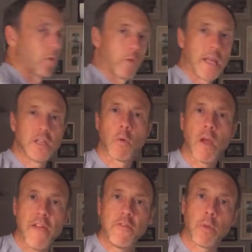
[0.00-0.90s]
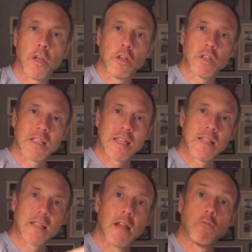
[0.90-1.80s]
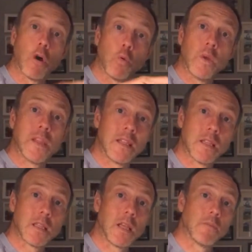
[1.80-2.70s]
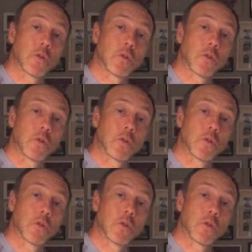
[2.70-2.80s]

Okay, so everybody understands their role within the team.